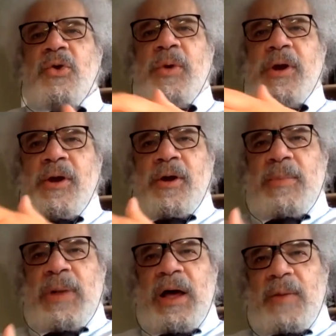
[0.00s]
where a
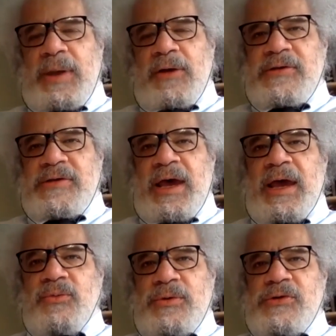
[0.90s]
mob
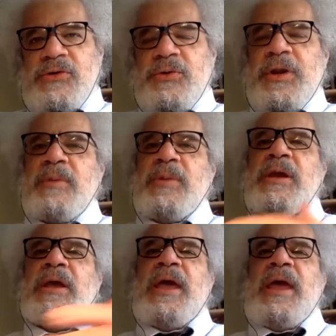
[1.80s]
outside was
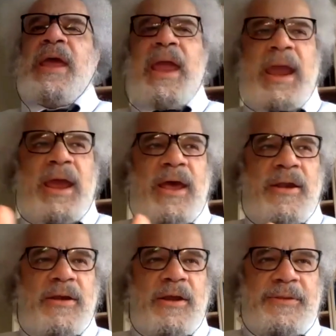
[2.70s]
screaming
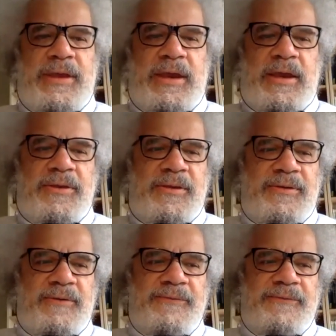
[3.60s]
and the
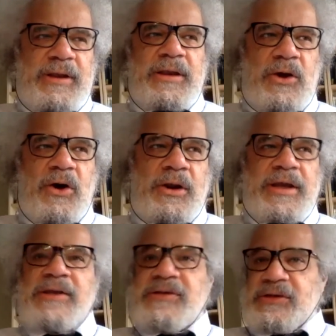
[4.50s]
friendly
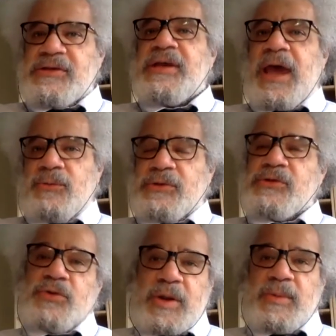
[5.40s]
audience inside was
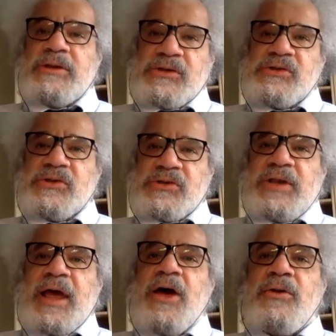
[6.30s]
screaming just as
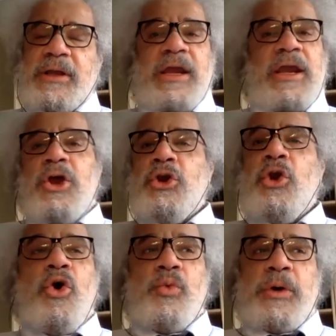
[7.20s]
loudly.
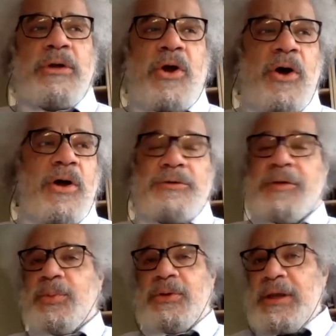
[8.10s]
No one called
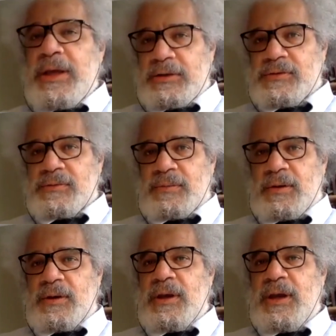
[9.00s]
the police.
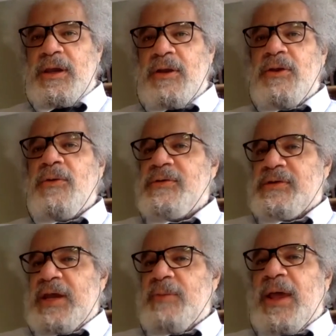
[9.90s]
It
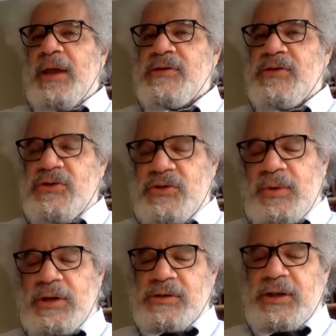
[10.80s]
seemed like a
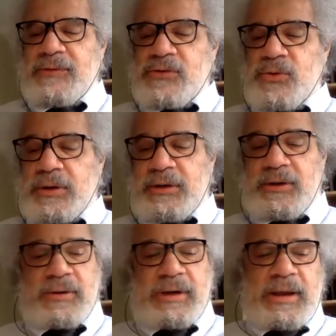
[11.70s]
situation that was quickly
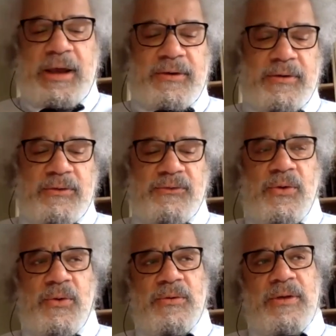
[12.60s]
going to get out of
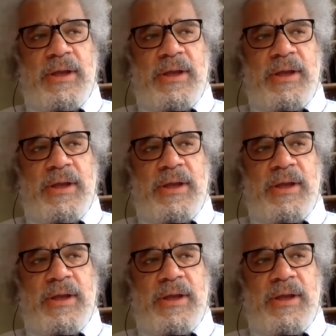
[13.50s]
control.